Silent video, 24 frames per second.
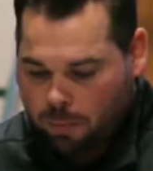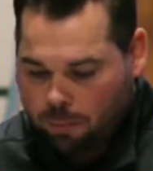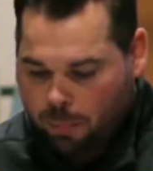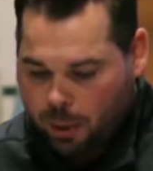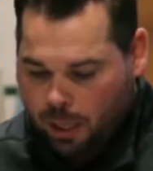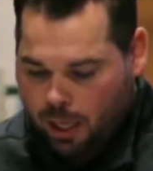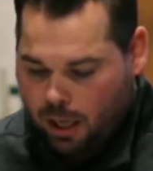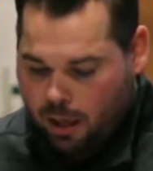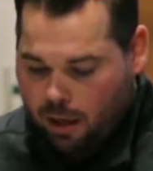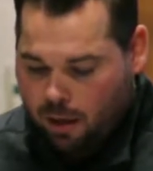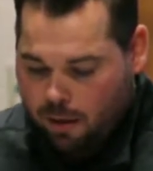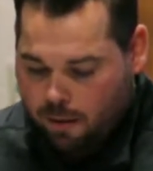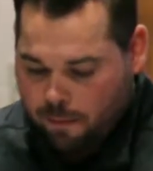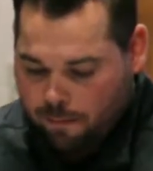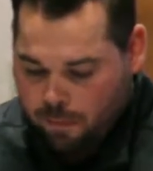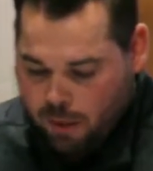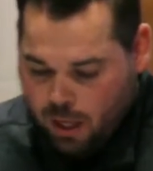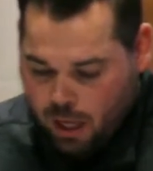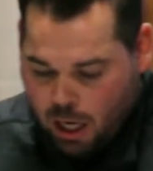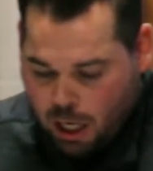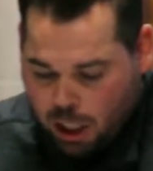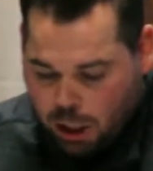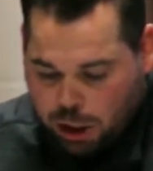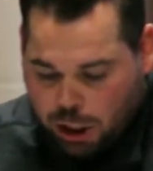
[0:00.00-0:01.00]
to be.
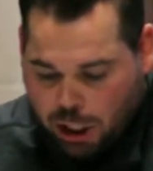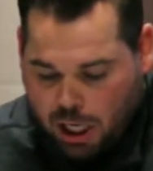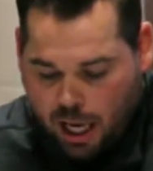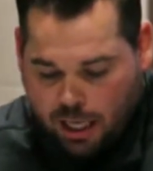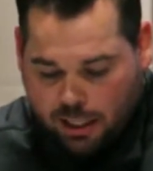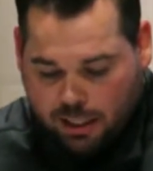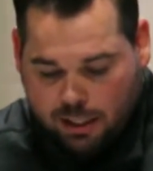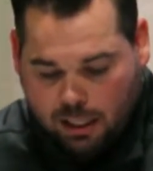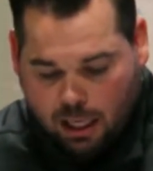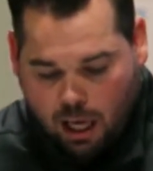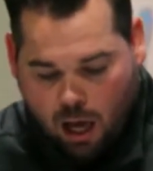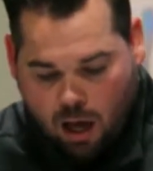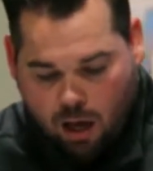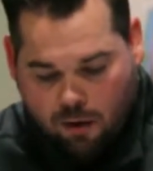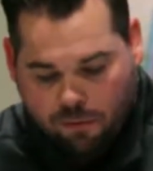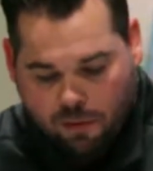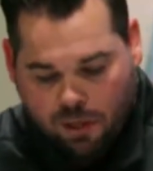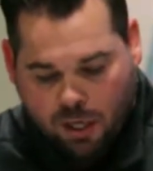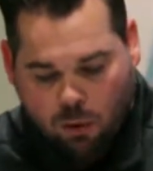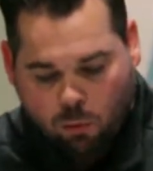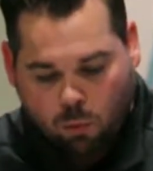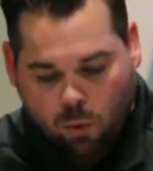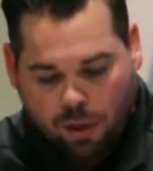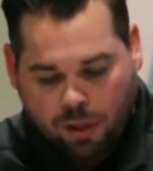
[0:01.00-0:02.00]
She has
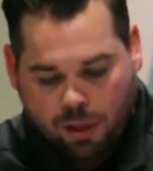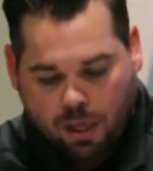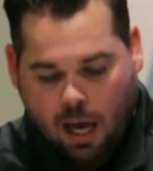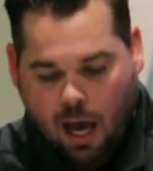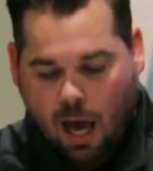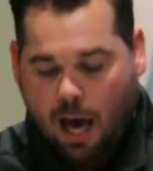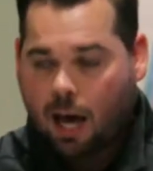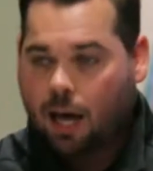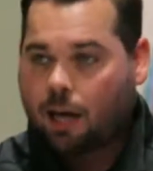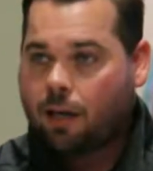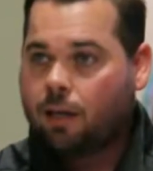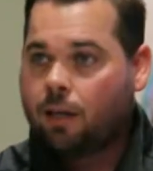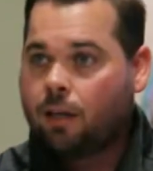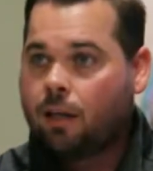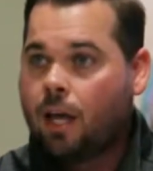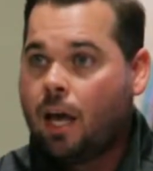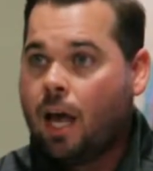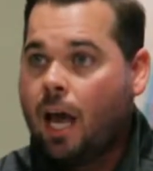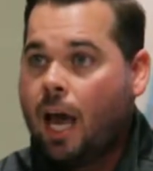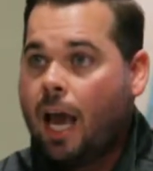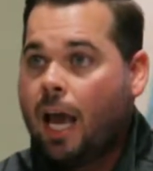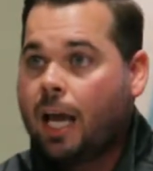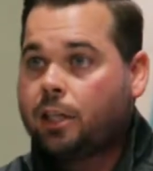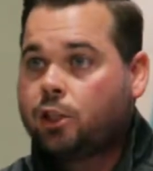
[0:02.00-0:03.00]
covenant with God.
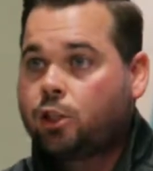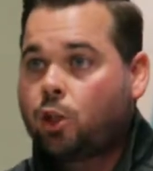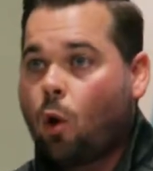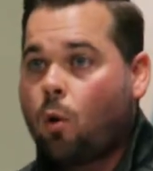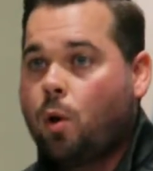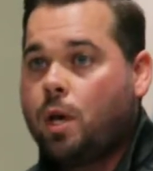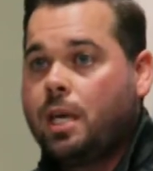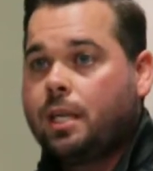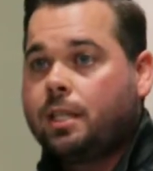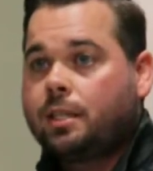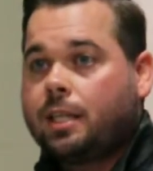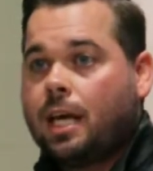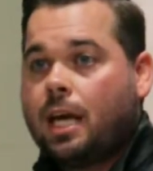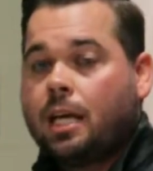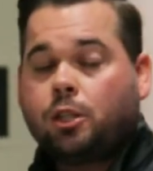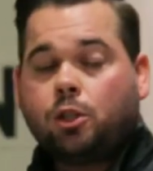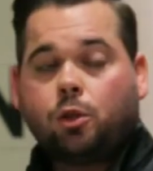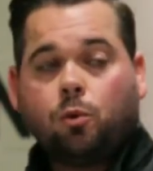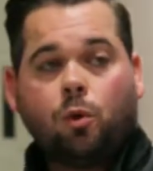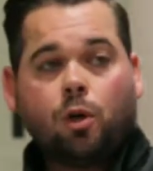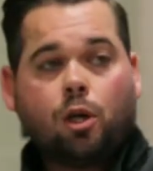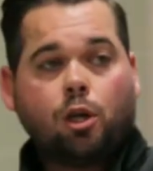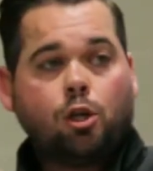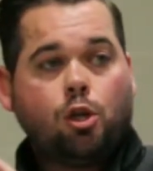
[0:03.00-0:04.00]
And so he says
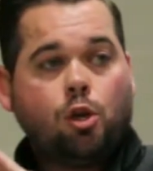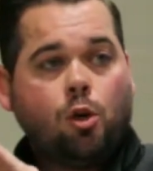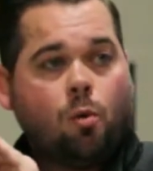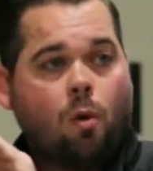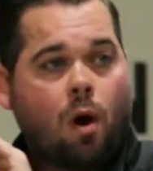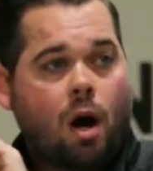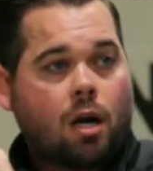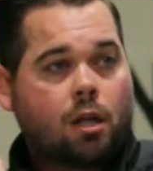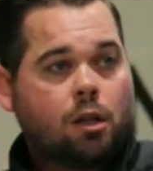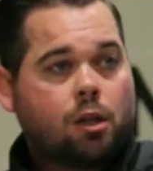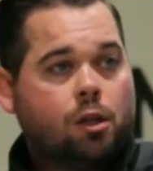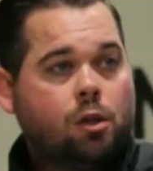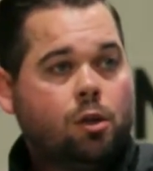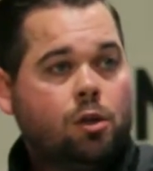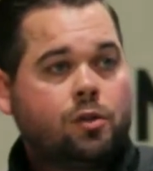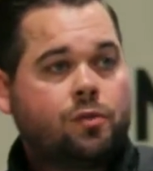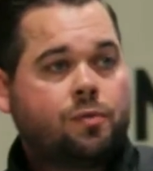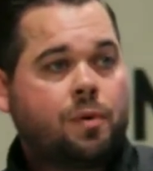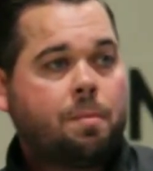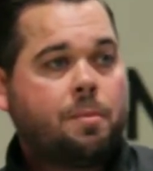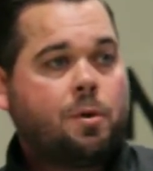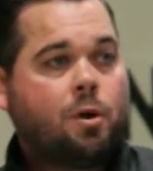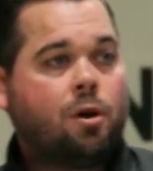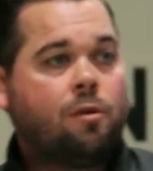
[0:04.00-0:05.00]
to her, you are loose
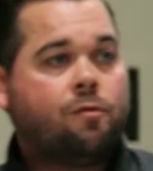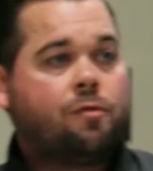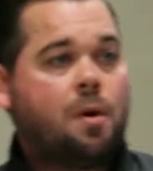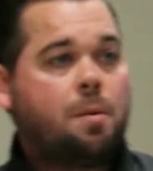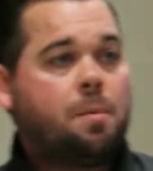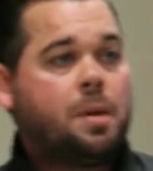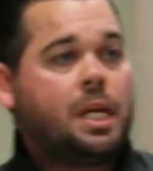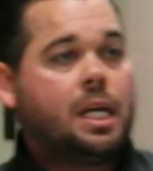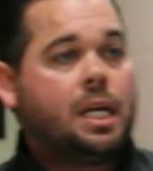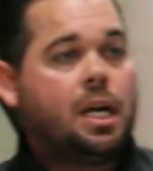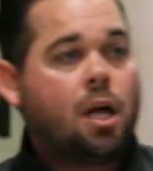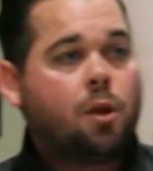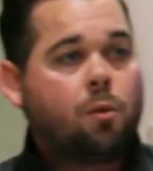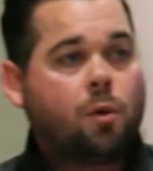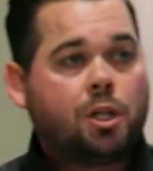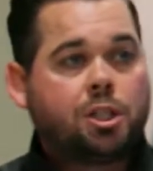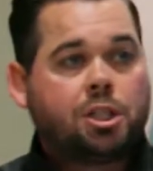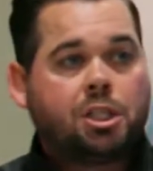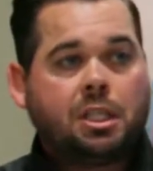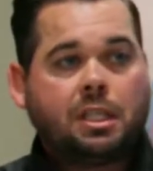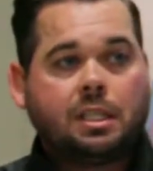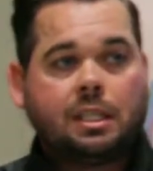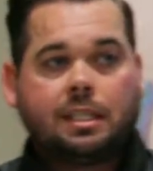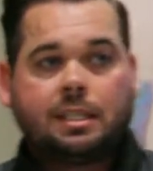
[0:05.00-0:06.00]
from your infirmity. In other words,
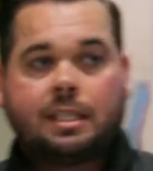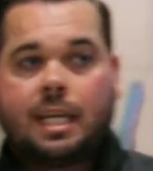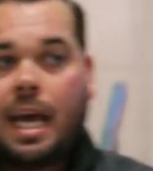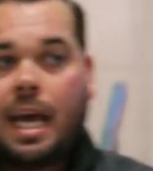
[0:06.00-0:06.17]
Jesus is